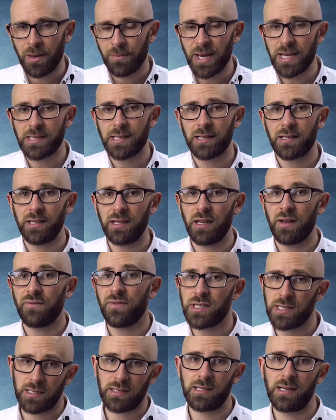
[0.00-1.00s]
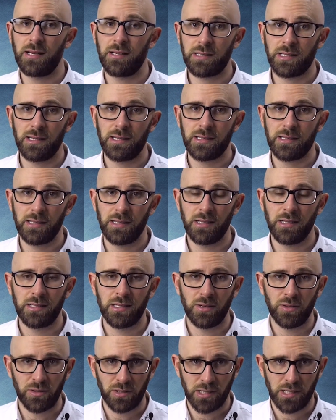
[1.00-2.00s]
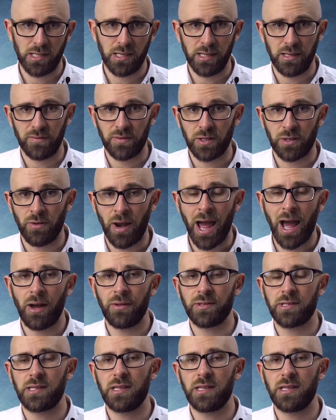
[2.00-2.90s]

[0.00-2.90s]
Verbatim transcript: Basically, physics tells us that in order to leave the ground,